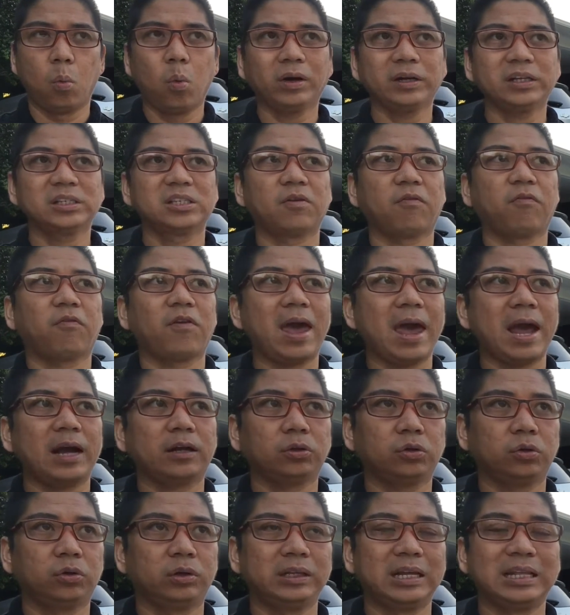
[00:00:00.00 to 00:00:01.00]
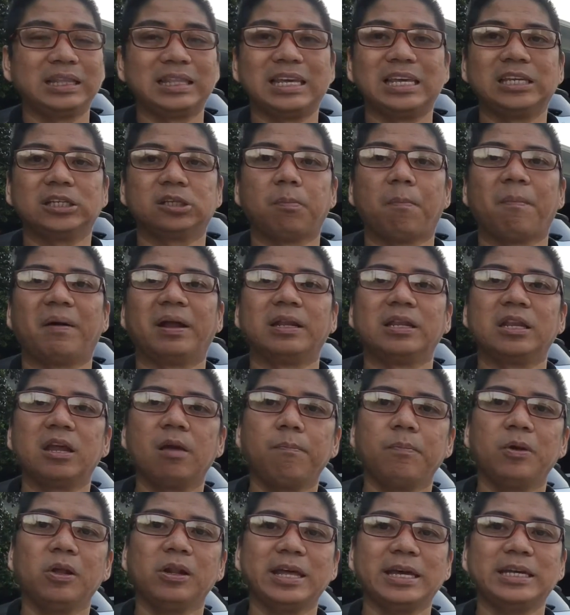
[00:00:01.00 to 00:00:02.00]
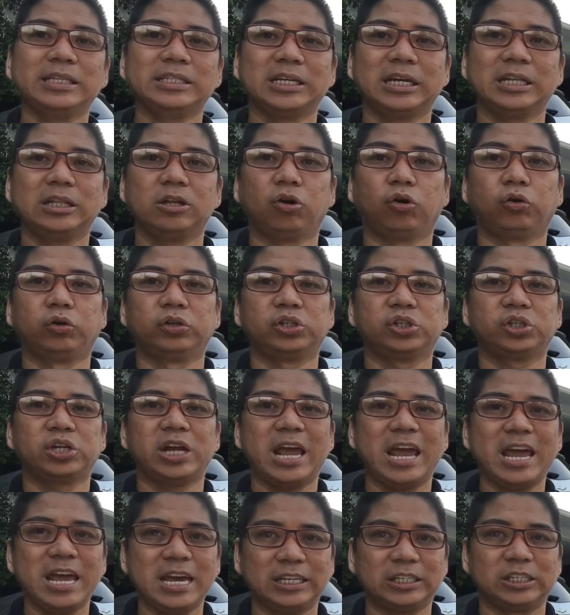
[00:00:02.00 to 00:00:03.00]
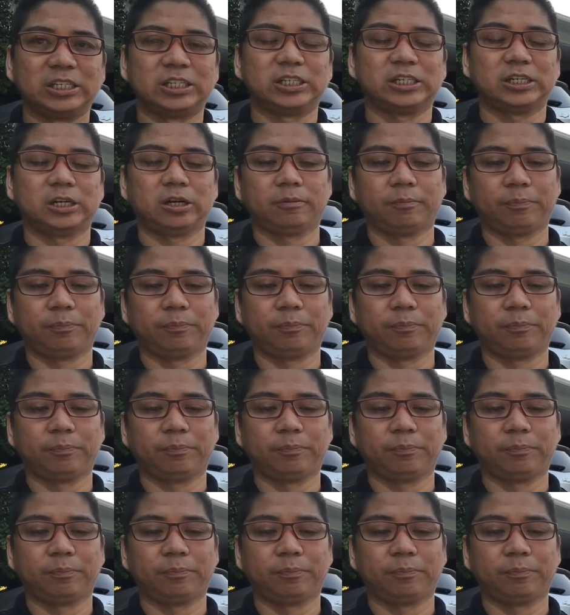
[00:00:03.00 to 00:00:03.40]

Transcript: What is the factor that is manipulated or changed?